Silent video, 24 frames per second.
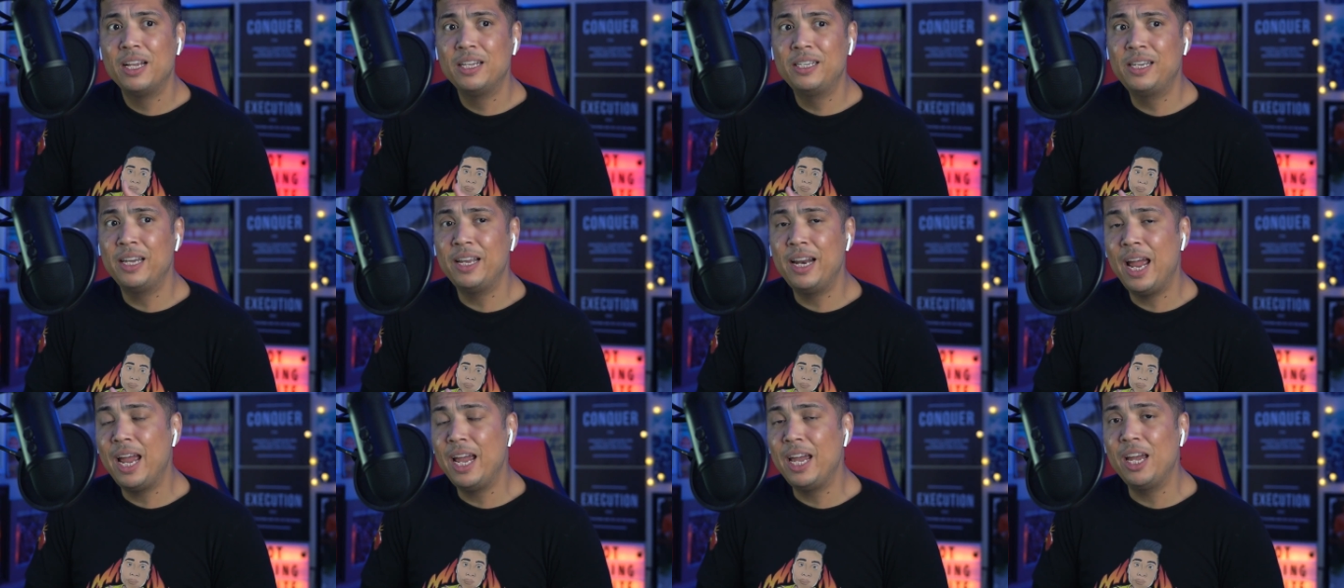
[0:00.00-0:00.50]

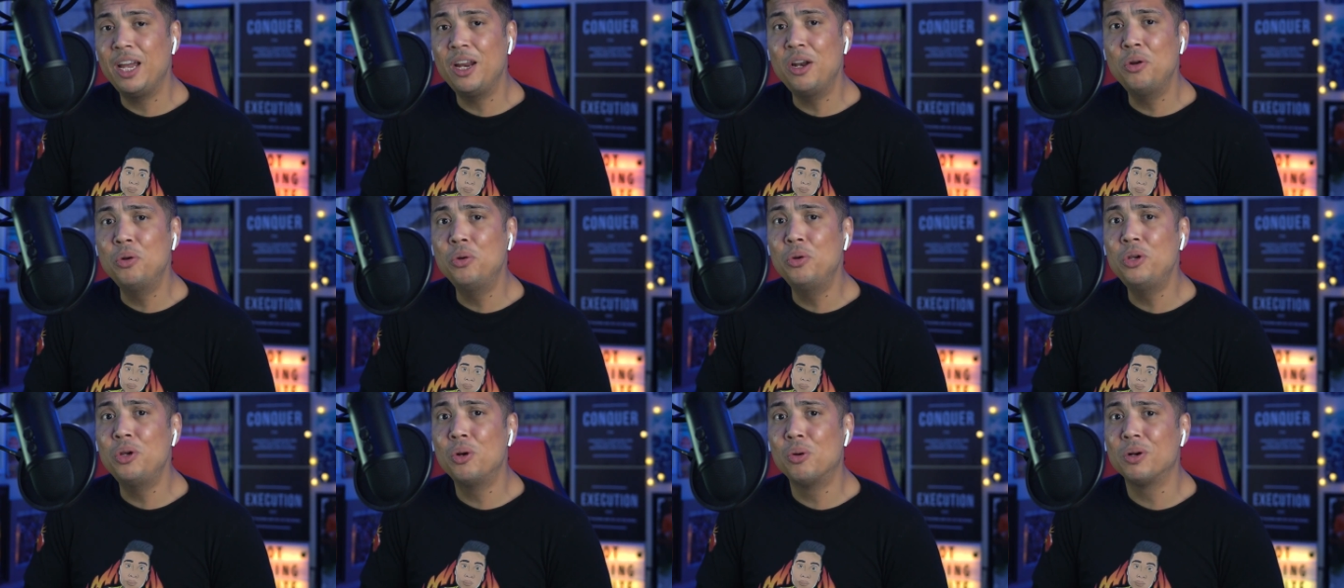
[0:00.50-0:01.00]
today
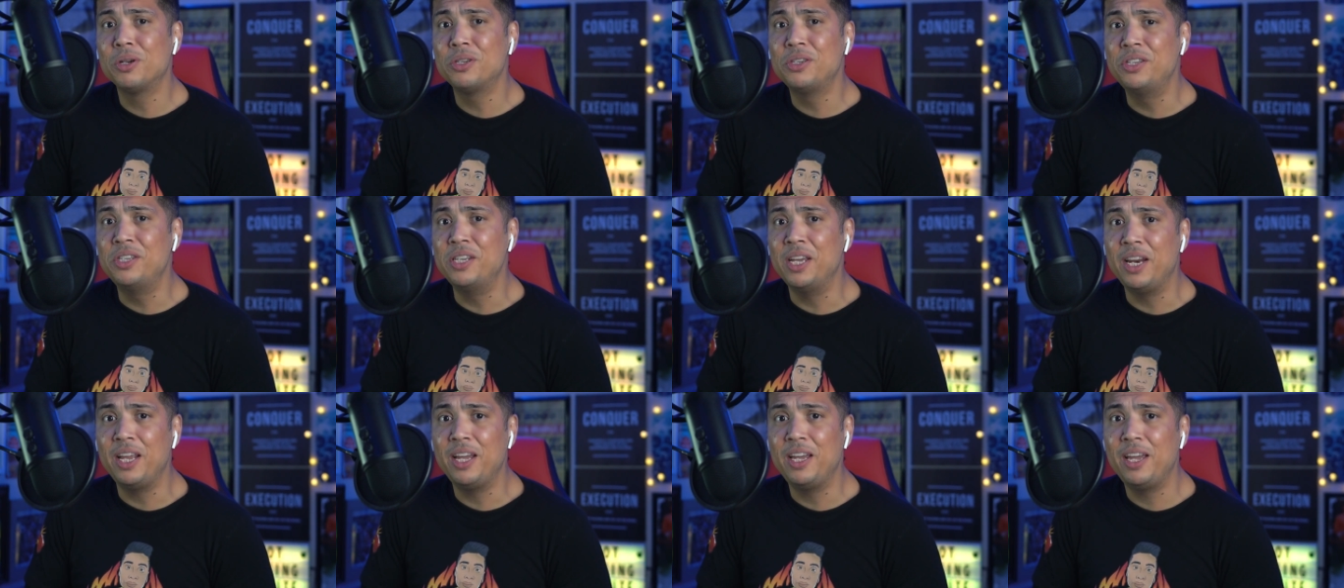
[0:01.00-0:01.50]
in New York
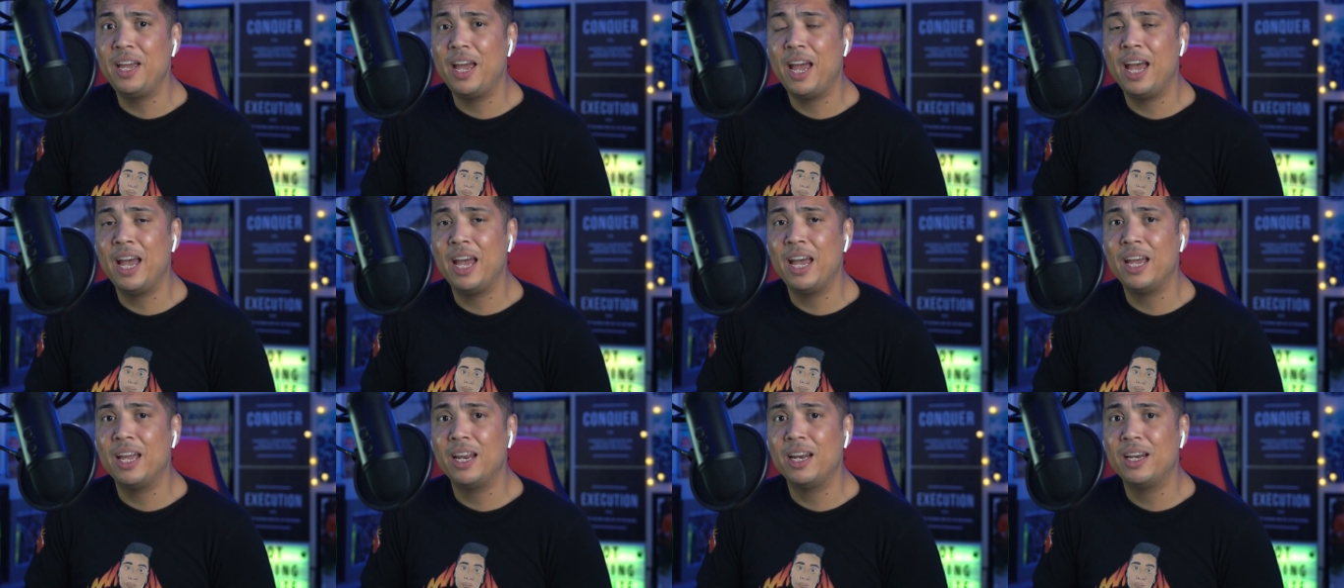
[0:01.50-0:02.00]
City,
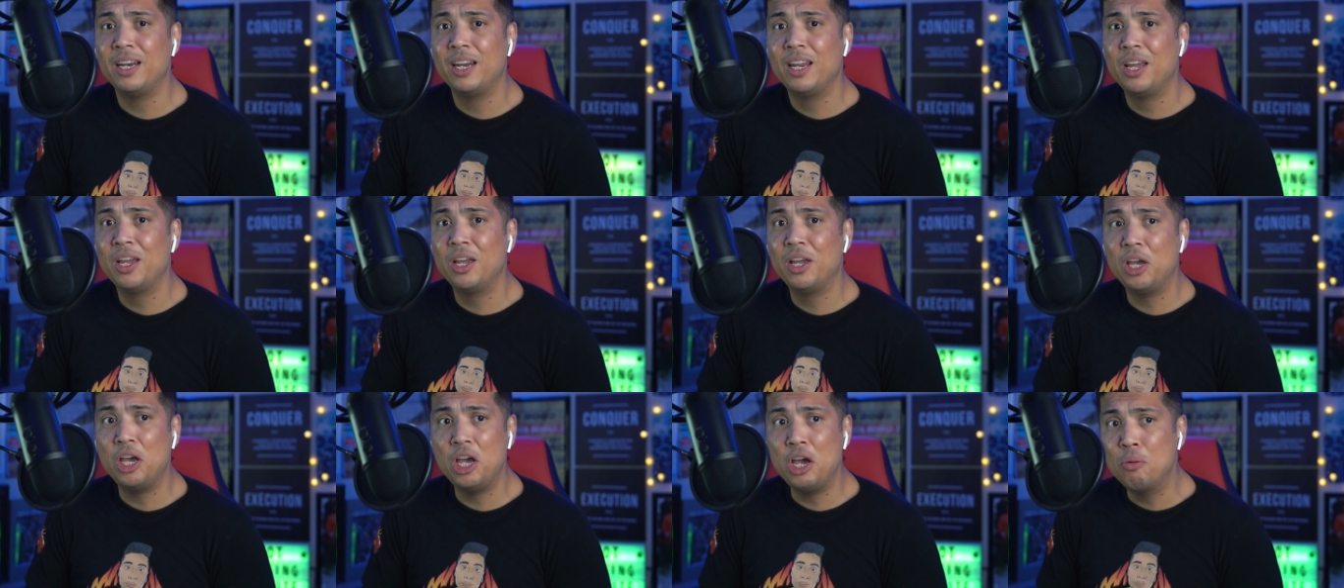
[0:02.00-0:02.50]
and
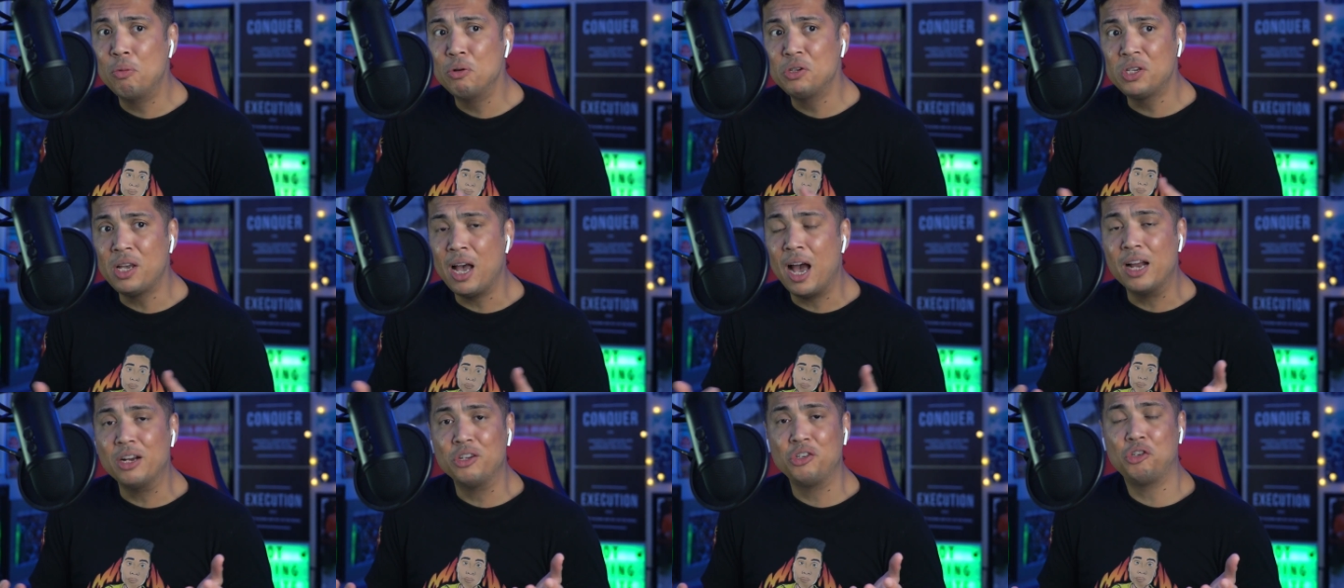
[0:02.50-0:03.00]
it was
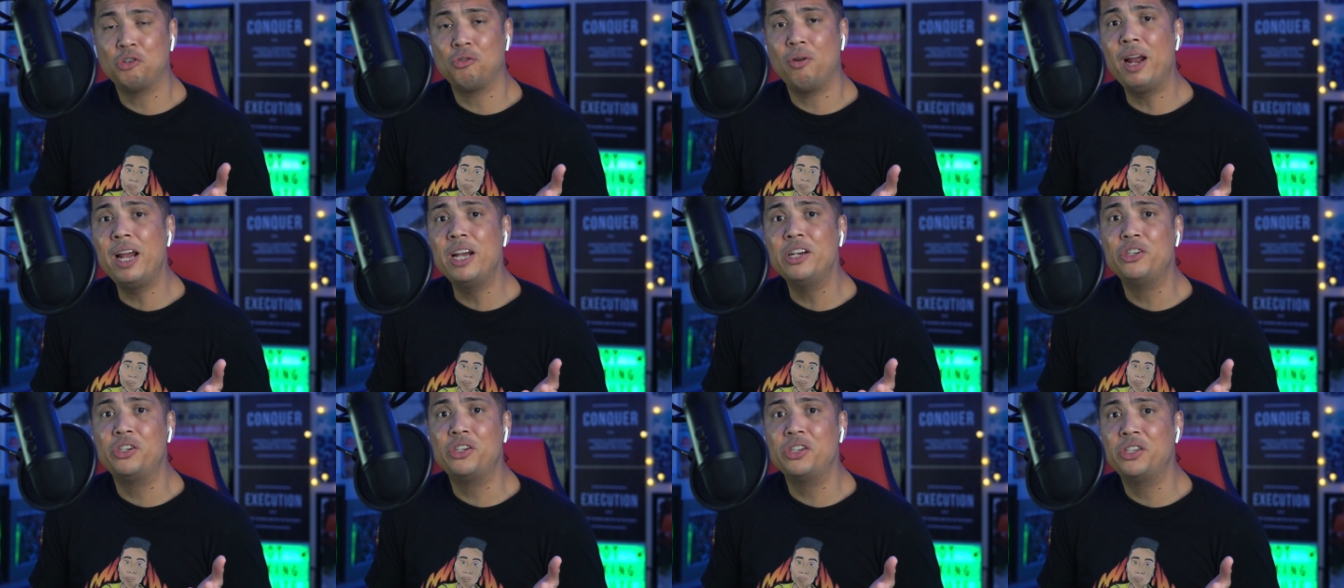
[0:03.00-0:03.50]
kind of
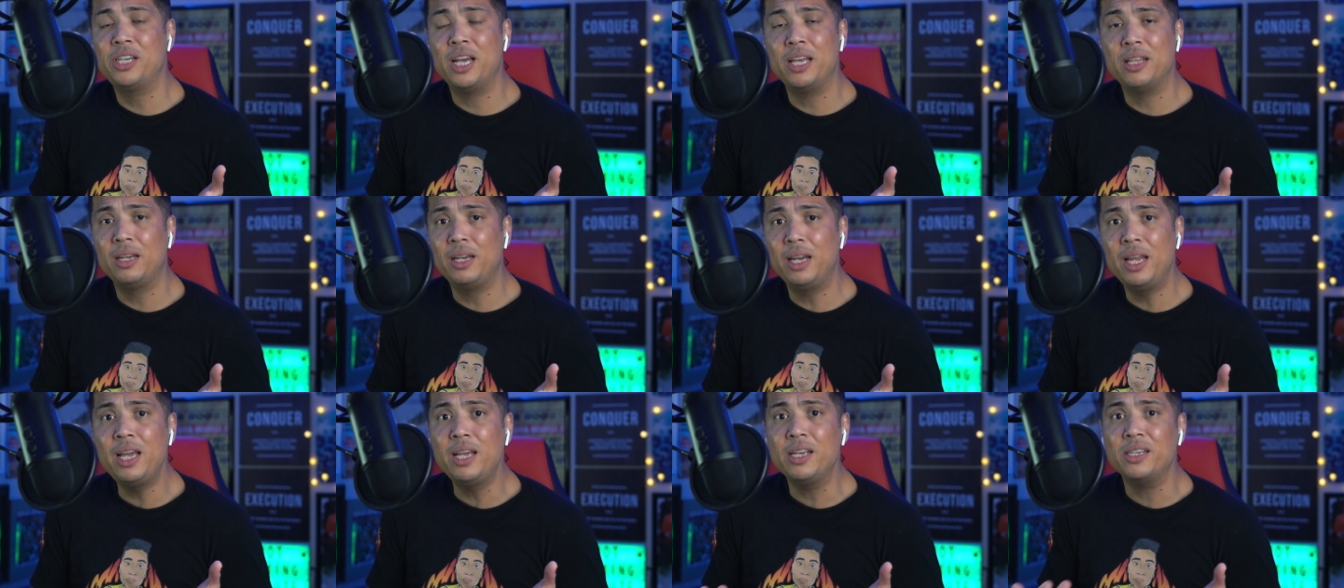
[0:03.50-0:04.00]
strange to say
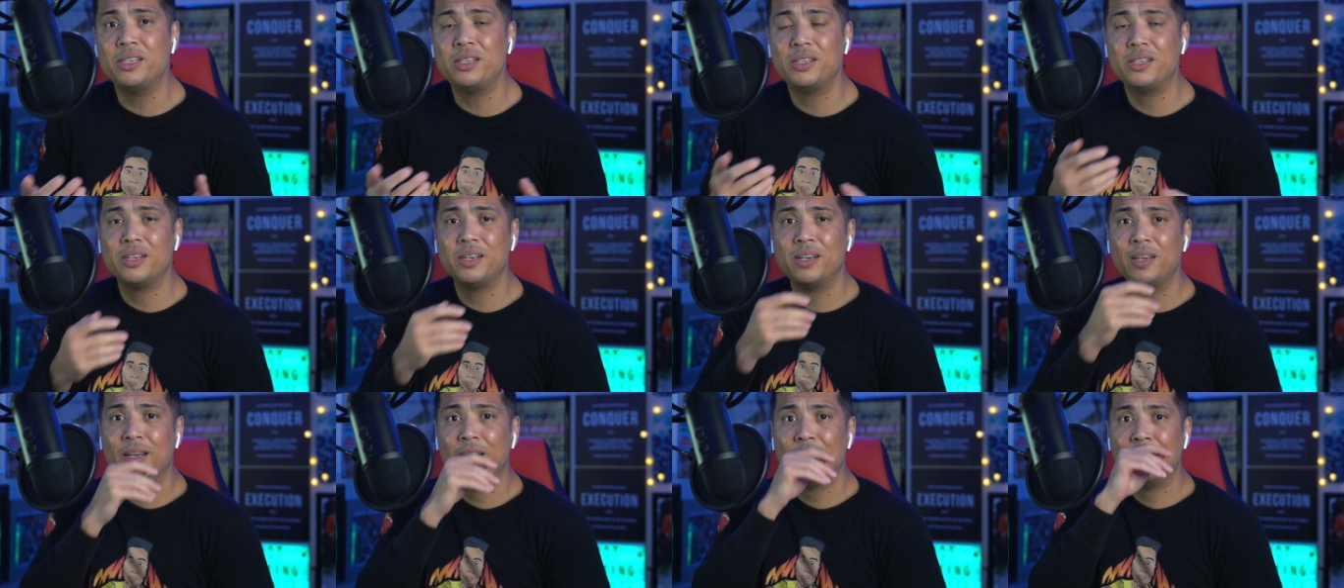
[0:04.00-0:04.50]
the least.